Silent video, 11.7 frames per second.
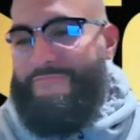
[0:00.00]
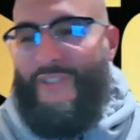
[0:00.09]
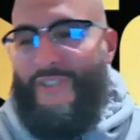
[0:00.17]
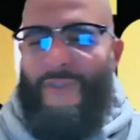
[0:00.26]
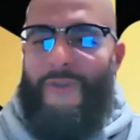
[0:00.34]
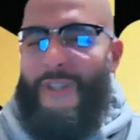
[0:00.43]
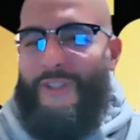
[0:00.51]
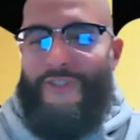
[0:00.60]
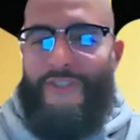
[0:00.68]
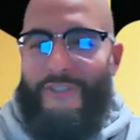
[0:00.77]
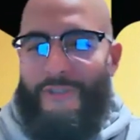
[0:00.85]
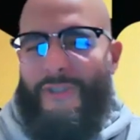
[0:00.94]

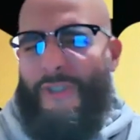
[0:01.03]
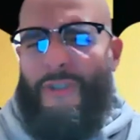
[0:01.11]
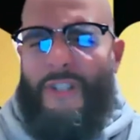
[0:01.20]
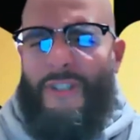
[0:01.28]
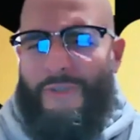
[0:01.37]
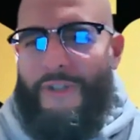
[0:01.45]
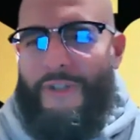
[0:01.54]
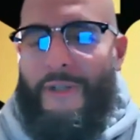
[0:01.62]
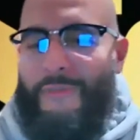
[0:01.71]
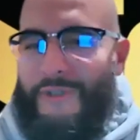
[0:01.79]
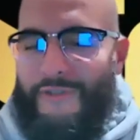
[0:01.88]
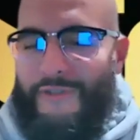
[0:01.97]
deficiencies or
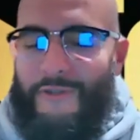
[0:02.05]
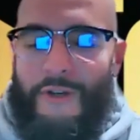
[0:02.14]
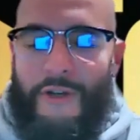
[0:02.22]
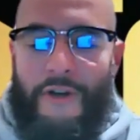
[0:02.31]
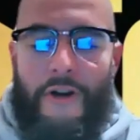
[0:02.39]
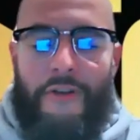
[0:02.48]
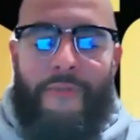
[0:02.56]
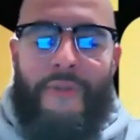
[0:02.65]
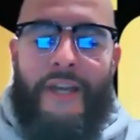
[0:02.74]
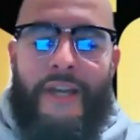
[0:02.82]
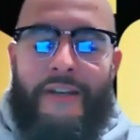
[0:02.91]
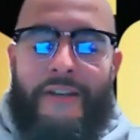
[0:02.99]
shortcomings, if we want to call them
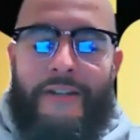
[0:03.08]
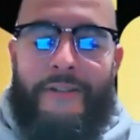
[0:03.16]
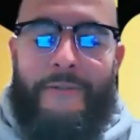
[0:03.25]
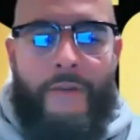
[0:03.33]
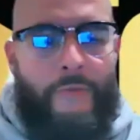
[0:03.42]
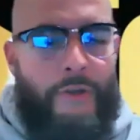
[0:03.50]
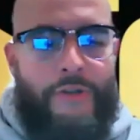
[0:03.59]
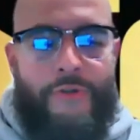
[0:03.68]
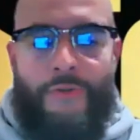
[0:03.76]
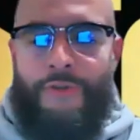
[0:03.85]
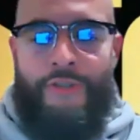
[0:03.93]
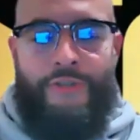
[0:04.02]
that. When
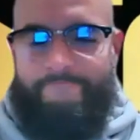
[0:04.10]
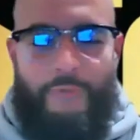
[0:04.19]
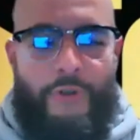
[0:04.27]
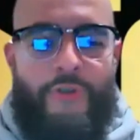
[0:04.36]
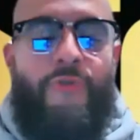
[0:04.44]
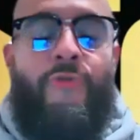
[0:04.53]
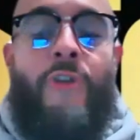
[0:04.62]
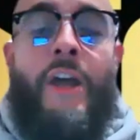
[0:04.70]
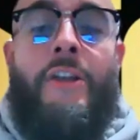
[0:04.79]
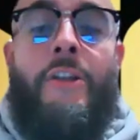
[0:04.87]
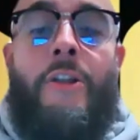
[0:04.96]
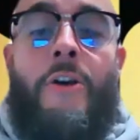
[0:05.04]
you're
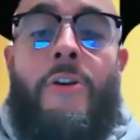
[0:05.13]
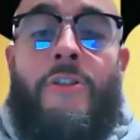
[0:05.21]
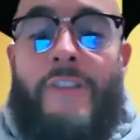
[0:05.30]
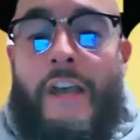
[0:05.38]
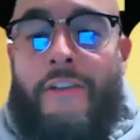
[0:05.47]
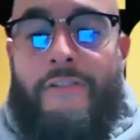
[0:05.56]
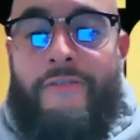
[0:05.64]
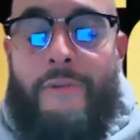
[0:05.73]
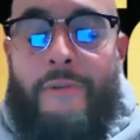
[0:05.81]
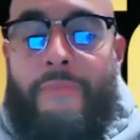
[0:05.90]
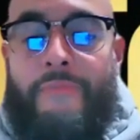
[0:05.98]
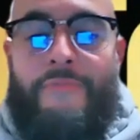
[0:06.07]
right alongside of
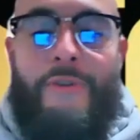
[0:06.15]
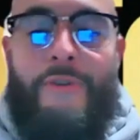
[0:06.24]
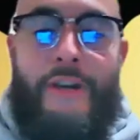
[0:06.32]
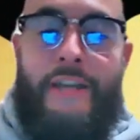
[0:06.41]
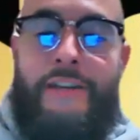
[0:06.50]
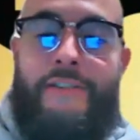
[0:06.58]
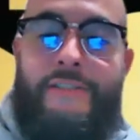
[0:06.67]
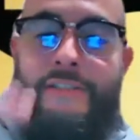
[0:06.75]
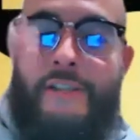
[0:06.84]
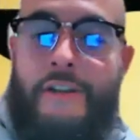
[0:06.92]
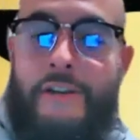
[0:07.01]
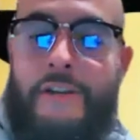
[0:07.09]
them, you're not
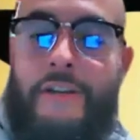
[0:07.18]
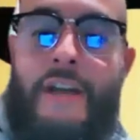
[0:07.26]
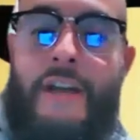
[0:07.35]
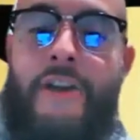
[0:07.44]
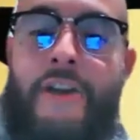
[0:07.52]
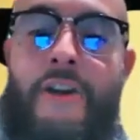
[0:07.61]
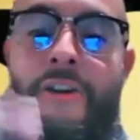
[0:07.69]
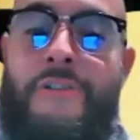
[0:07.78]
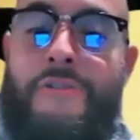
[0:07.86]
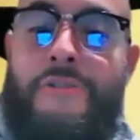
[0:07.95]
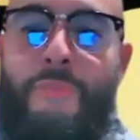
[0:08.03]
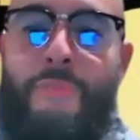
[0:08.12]
necessarily on a
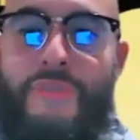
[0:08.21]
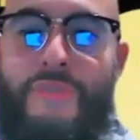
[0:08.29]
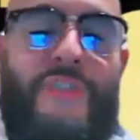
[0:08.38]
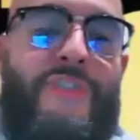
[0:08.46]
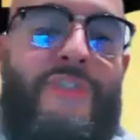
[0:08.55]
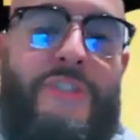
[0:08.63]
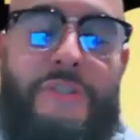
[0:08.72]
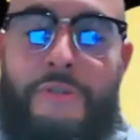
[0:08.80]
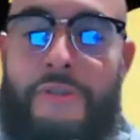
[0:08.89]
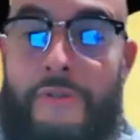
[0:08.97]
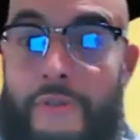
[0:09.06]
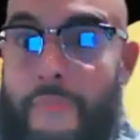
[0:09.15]
hierarchical position,
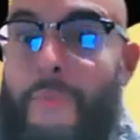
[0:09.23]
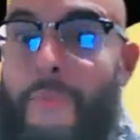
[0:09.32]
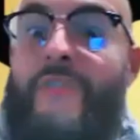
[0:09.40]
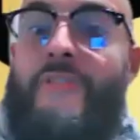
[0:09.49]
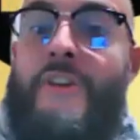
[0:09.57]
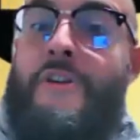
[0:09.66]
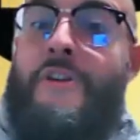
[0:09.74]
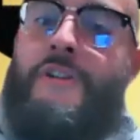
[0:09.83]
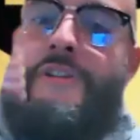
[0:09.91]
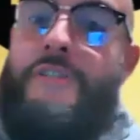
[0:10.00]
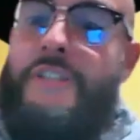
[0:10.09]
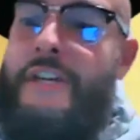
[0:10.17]
or I'm above here
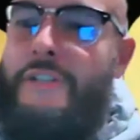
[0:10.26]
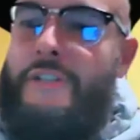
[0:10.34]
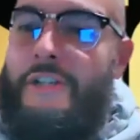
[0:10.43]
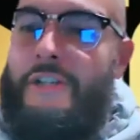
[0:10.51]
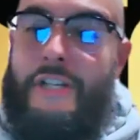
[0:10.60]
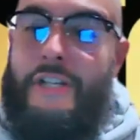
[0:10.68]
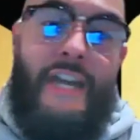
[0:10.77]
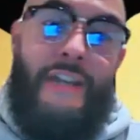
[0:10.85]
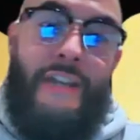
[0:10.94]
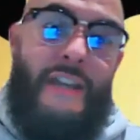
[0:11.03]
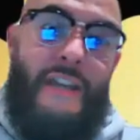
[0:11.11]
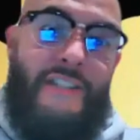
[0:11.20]
and you're down there, and
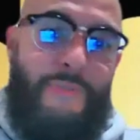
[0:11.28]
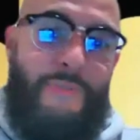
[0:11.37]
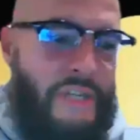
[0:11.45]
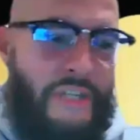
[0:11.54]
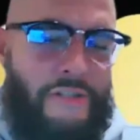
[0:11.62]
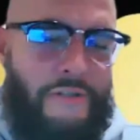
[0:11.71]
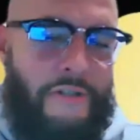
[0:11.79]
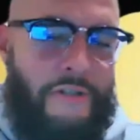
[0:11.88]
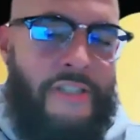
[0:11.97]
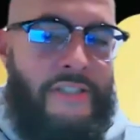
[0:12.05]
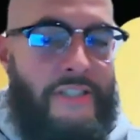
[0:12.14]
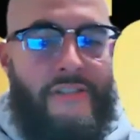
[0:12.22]
I speak and you
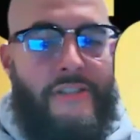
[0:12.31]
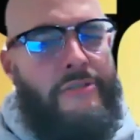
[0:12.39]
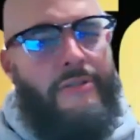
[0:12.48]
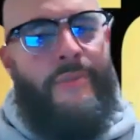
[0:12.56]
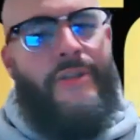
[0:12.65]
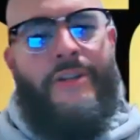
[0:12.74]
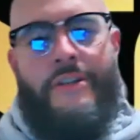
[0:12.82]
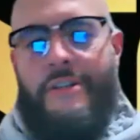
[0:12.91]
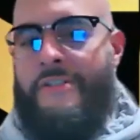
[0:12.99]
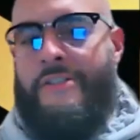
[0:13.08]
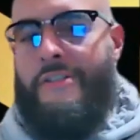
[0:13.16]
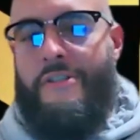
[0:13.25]
listen. No, I'm here to
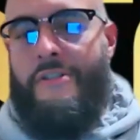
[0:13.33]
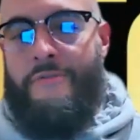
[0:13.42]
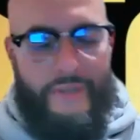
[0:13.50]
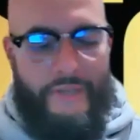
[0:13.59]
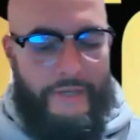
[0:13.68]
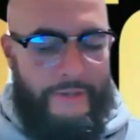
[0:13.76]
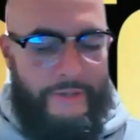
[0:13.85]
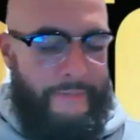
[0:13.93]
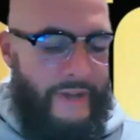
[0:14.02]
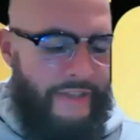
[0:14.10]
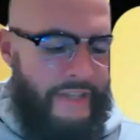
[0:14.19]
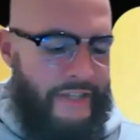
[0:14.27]
listen to you.
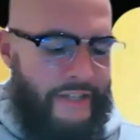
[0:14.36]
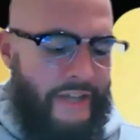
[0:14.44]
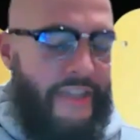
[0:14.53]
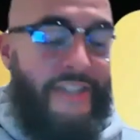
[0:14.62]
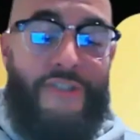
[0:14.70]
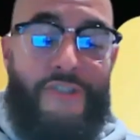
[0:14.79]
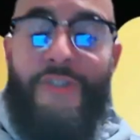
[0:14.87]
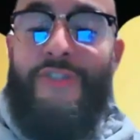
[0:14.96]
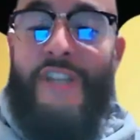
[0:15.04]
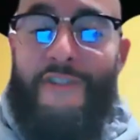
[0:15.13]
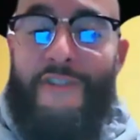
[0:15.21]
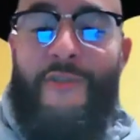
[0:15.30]
I think students
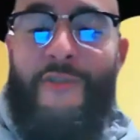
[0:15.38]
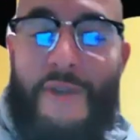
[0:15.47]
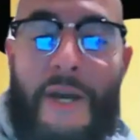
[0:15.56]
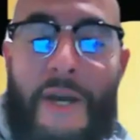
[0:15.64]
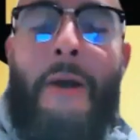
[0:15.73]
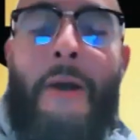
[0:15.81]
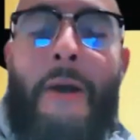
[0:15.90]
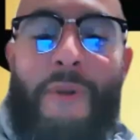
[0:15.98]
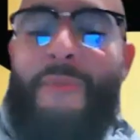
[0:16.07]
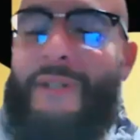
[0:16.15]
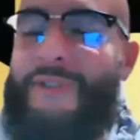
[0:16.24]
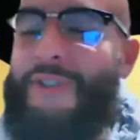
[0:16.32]
have given me a
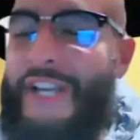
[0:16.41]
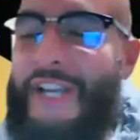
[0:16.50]
complimentary